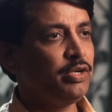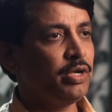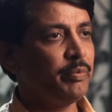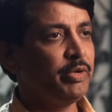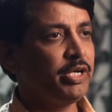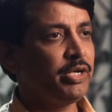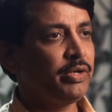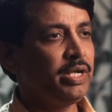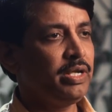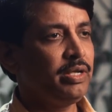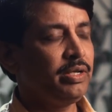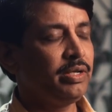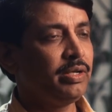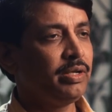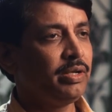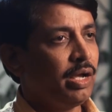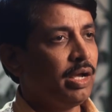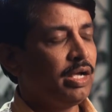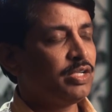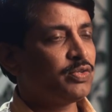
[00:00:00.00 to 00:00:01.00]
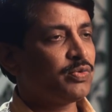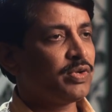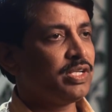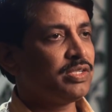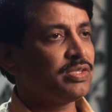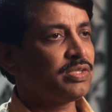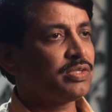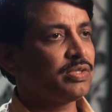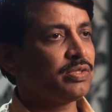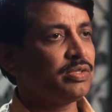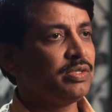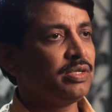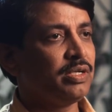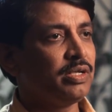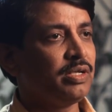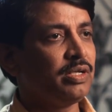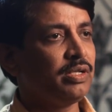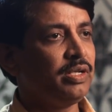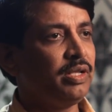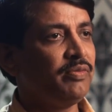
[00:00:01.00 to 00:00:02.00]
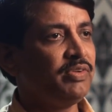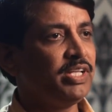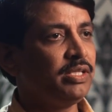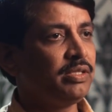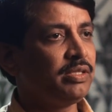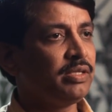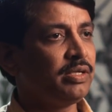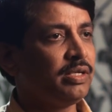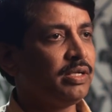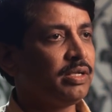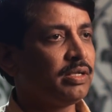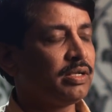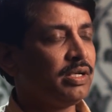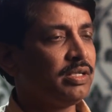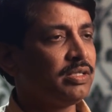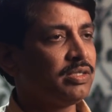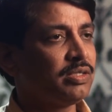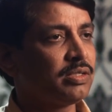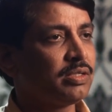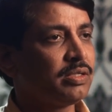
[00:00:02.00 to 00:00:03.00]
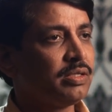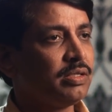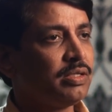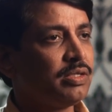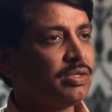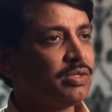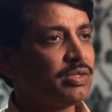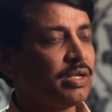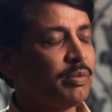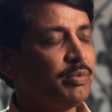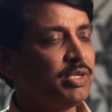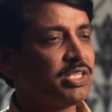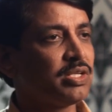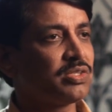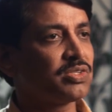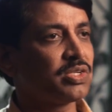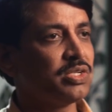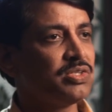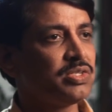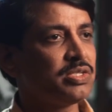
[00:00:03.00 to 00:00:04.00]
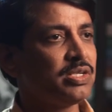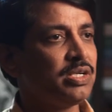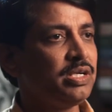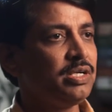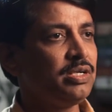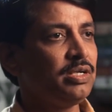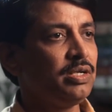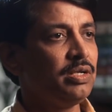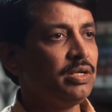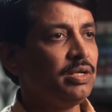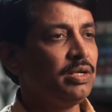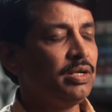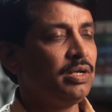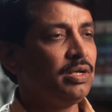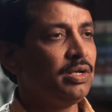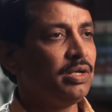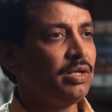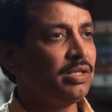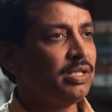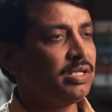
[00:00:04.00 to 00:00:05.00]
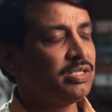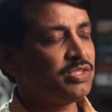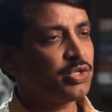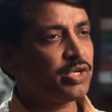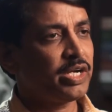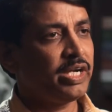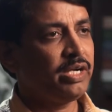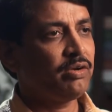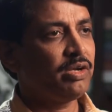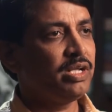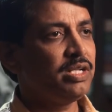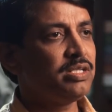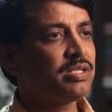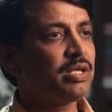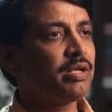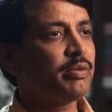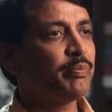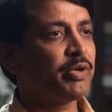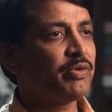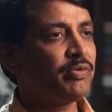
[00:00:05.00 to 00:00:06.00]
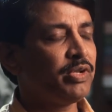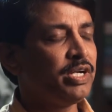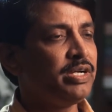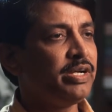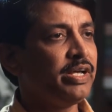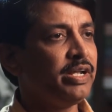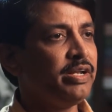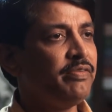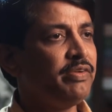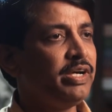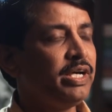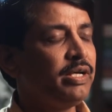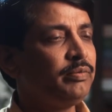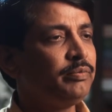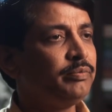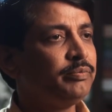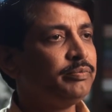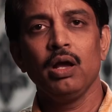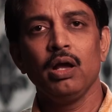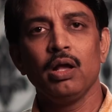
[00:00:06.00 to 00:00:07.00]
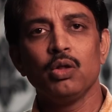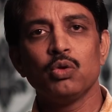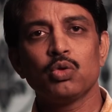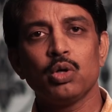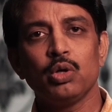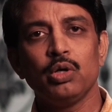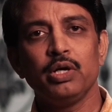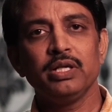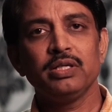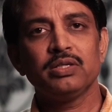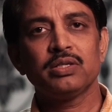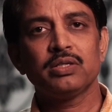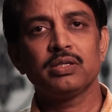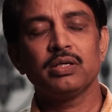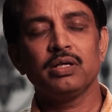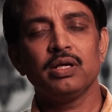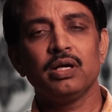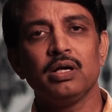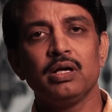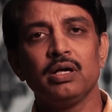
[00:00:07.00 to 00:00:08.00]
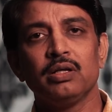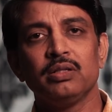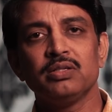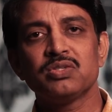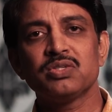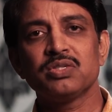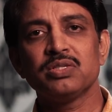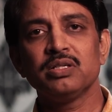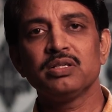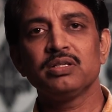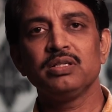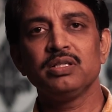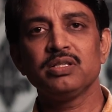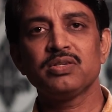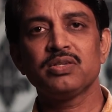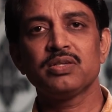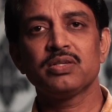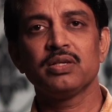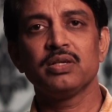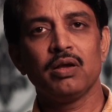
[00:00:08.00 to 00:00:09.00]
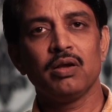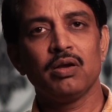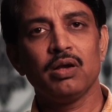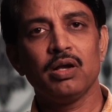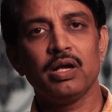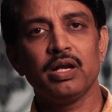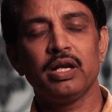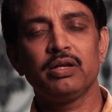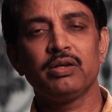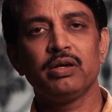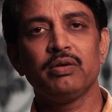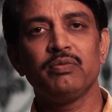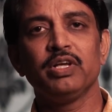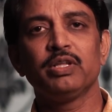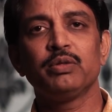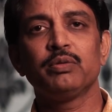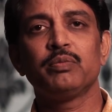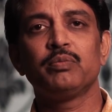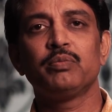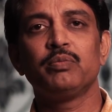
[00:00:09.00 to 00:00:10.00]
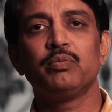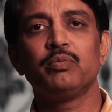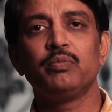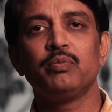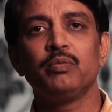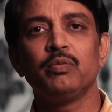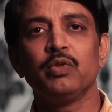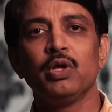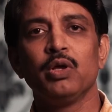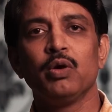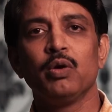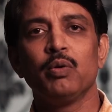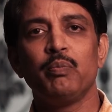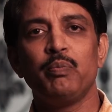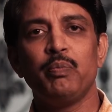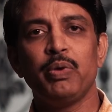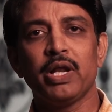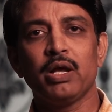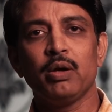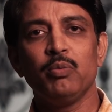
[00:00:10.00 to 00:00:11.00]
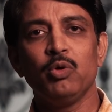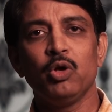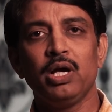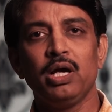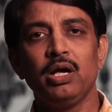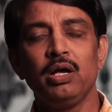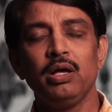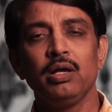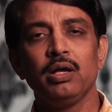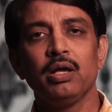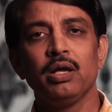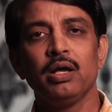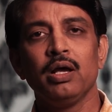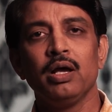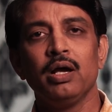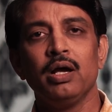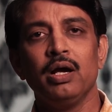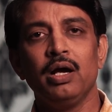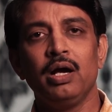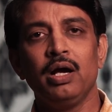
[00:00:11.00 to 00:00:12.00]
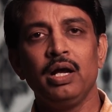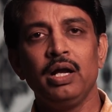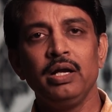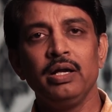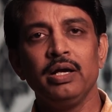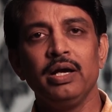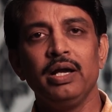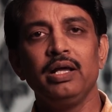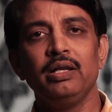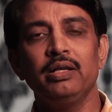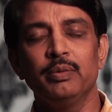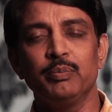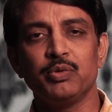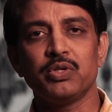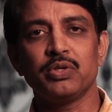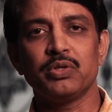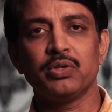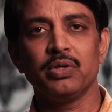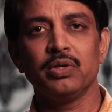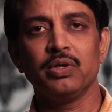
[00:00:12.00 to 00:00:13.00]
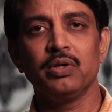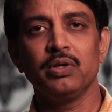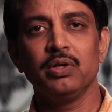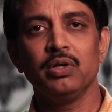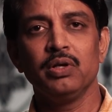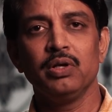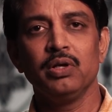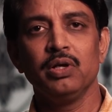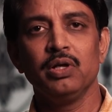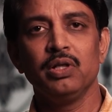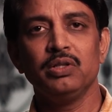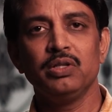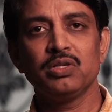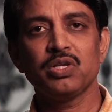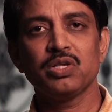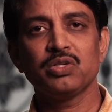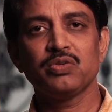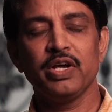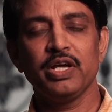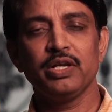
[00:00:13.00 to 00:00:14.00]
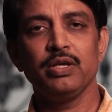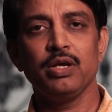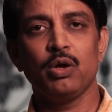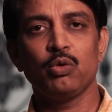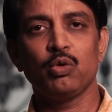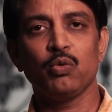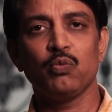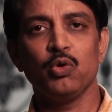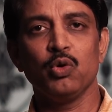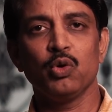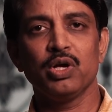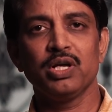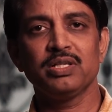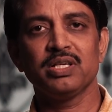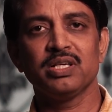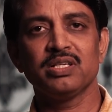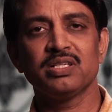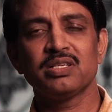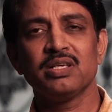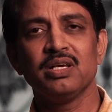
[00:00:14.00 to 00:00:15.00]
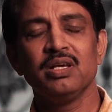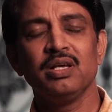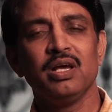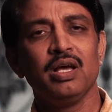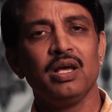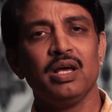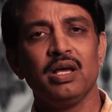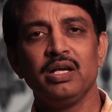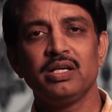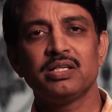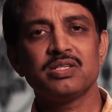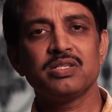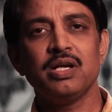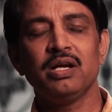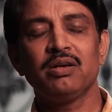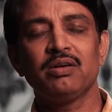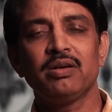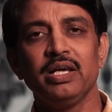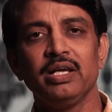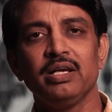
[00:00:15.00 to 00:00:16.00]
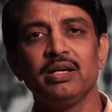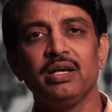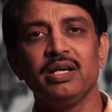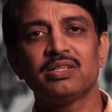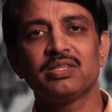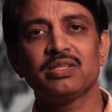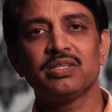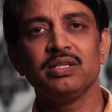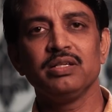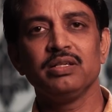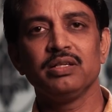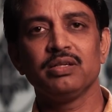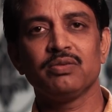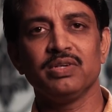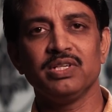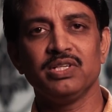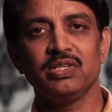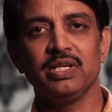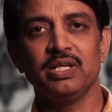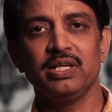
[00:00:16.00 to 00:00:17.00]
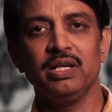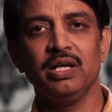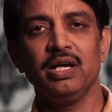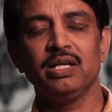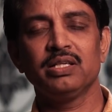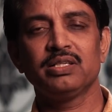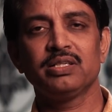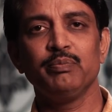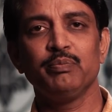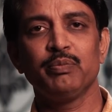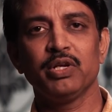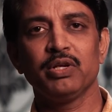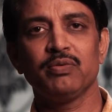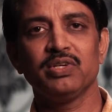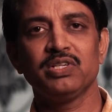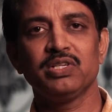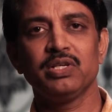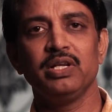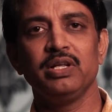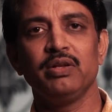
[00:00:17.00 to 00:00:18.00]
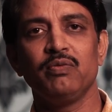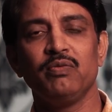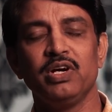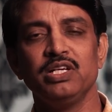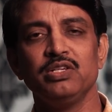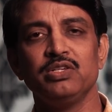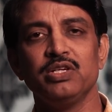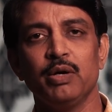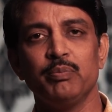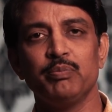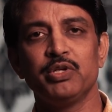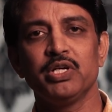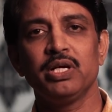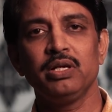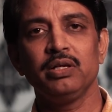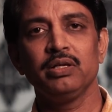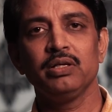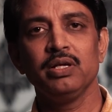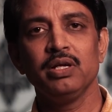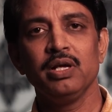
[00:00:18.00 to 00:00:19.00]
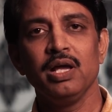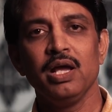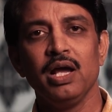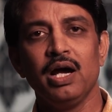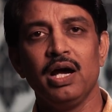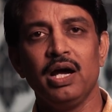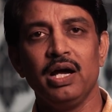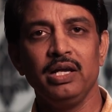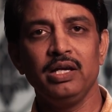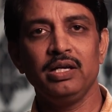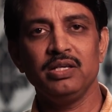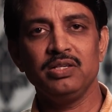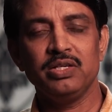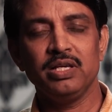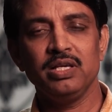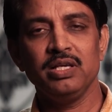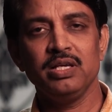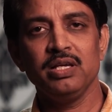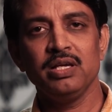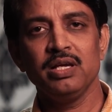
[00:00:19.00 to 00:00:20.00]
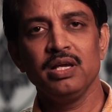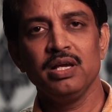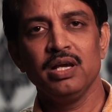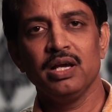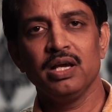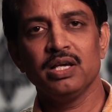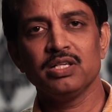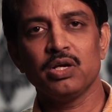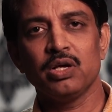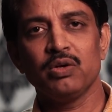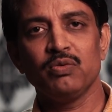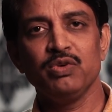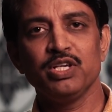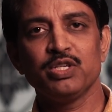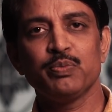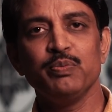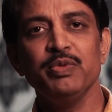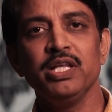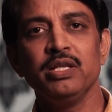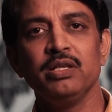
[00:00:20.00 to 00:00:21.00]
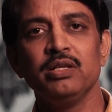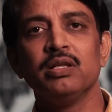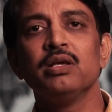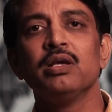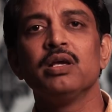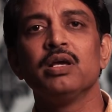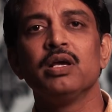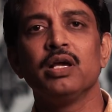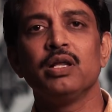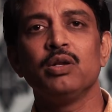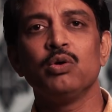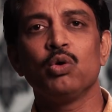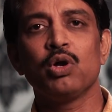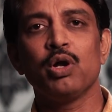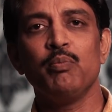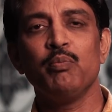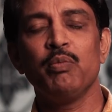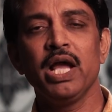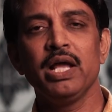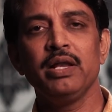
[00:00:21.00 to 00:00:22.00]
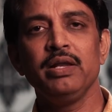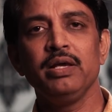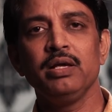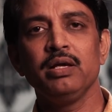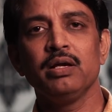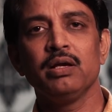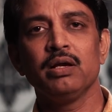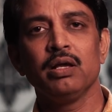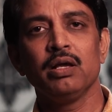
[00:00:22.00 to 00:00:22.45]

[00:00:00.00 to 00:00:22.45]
geometry, as far as the 11th class syllabus is concerned. Then straight lines are prevalent anywhere. So it is the circles connected with parabola and ellipse. This is where you have to focus, as it's not like a single question, a simple question in one chapter. IIT JEE has always been, you know, combining